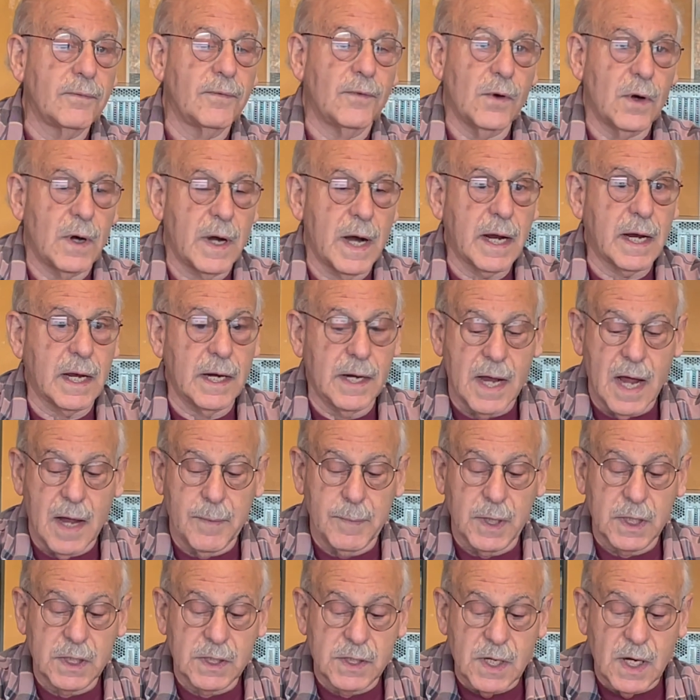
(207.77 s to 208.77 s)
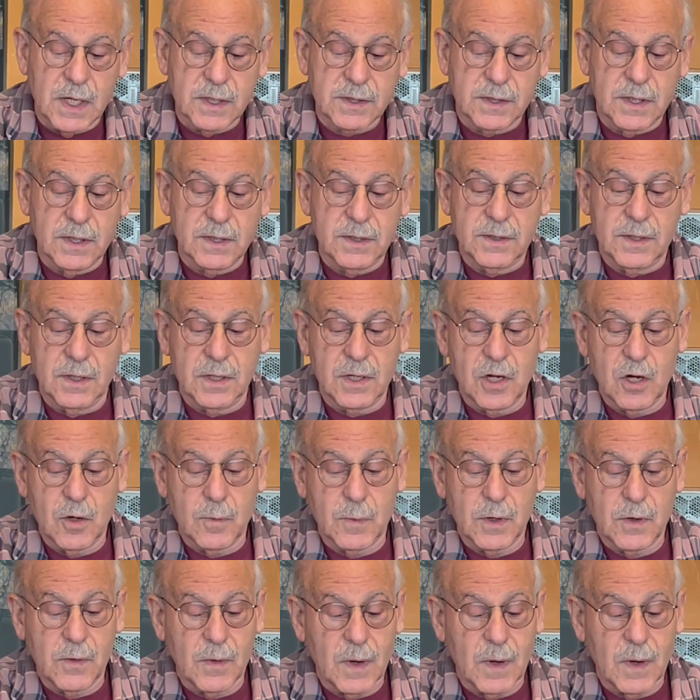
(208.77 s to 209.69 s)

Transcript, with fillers: for economic justice and human